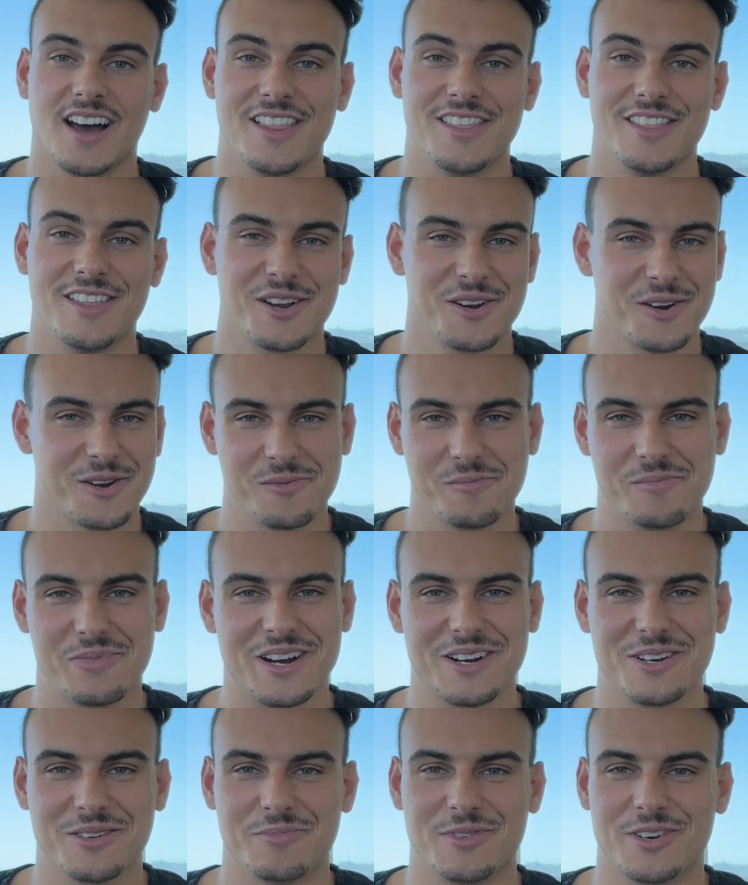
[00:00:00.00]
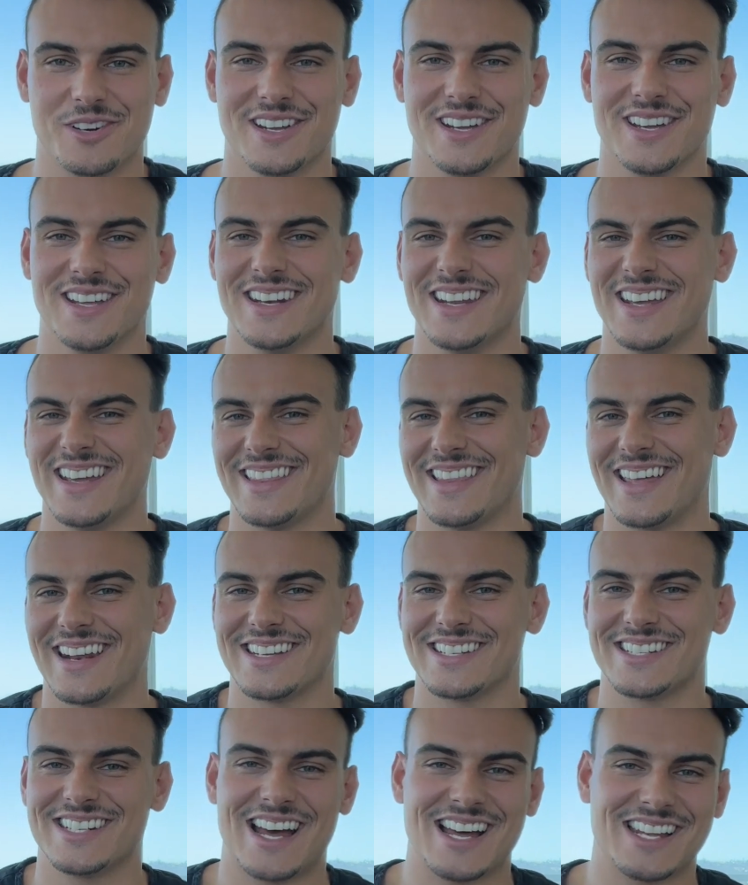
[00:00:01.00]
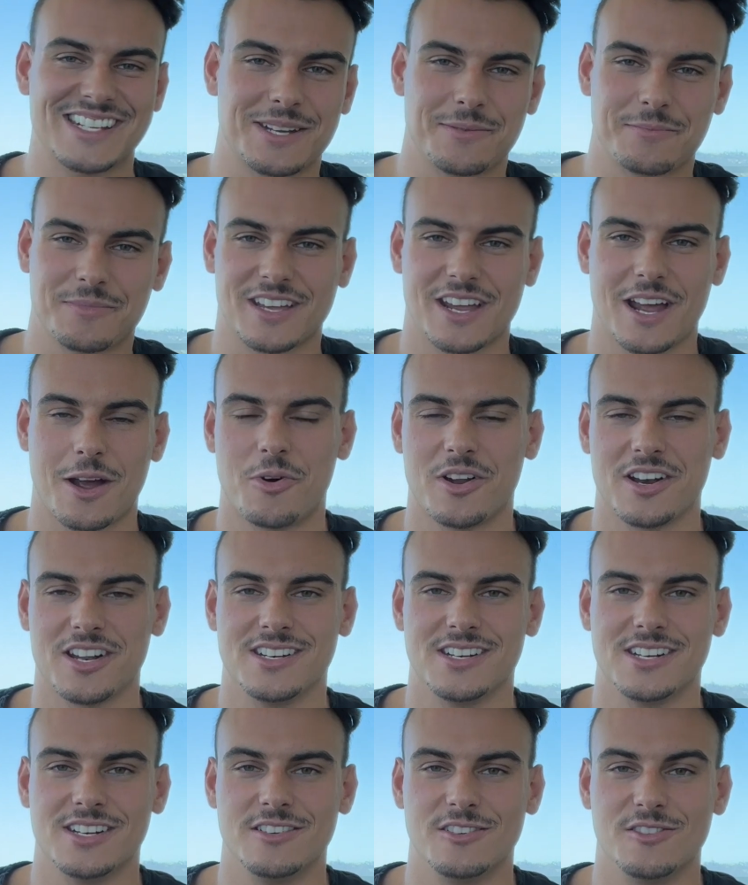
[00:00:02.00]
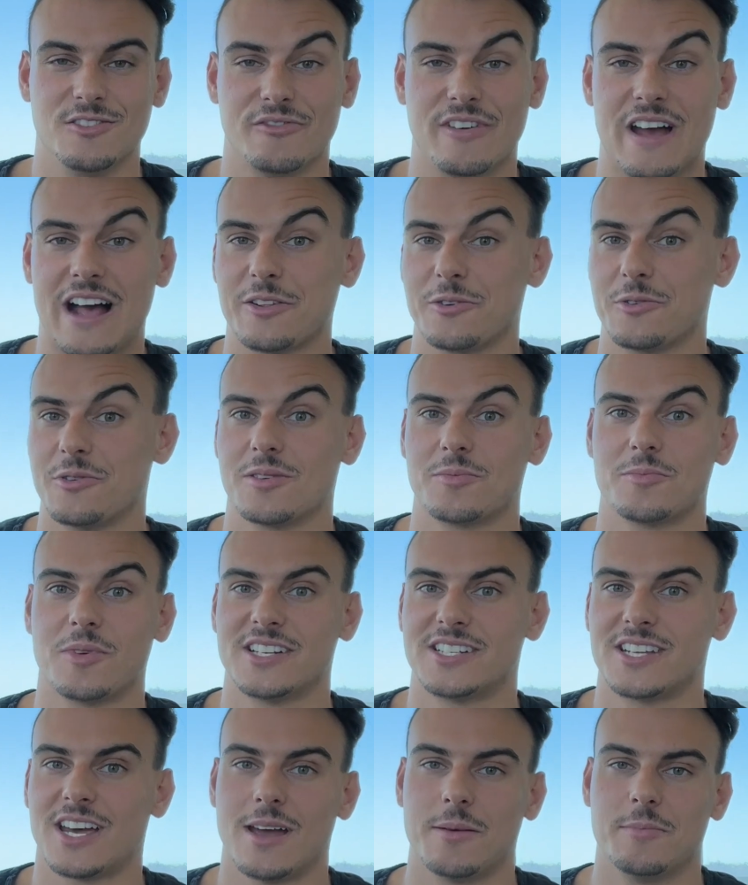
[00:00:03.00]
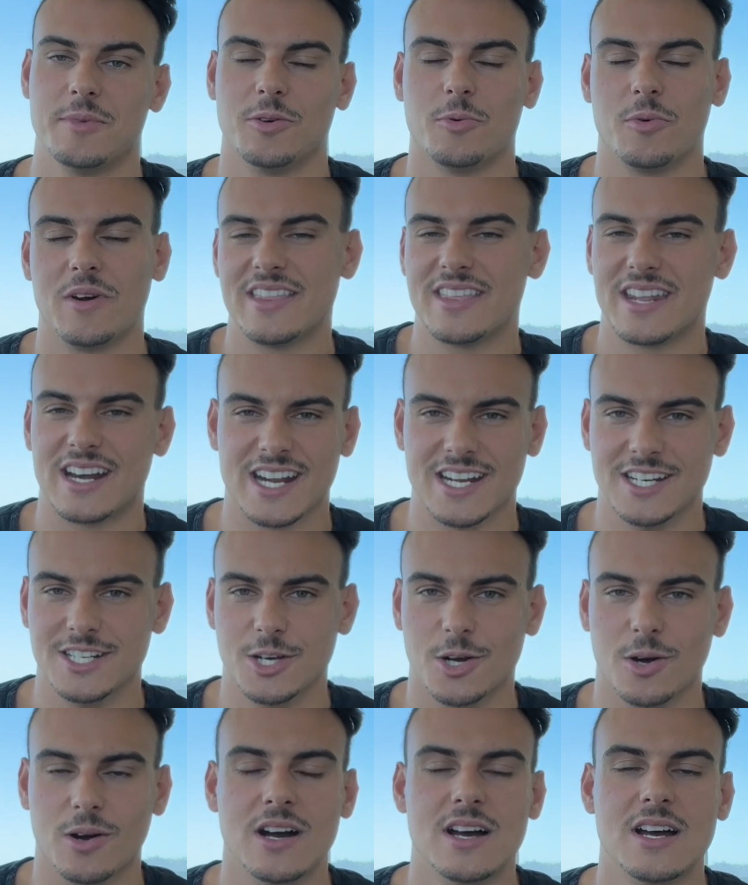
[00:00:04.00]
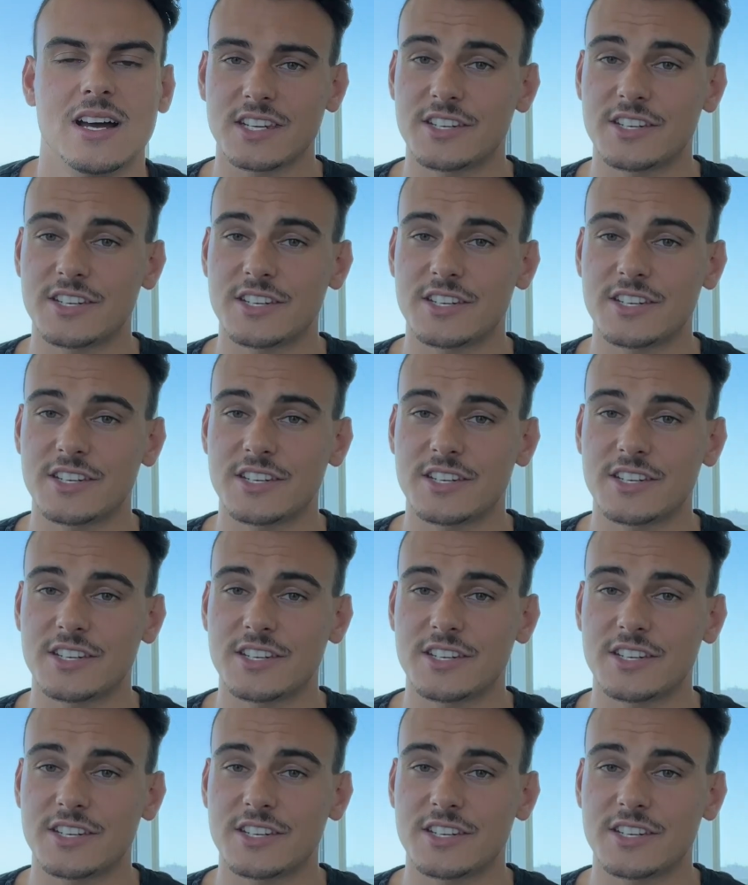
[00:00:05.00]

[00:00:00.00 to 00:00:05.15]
they are a bear to put in, and that is not something I wanted to do, valuing my time in the way that I do.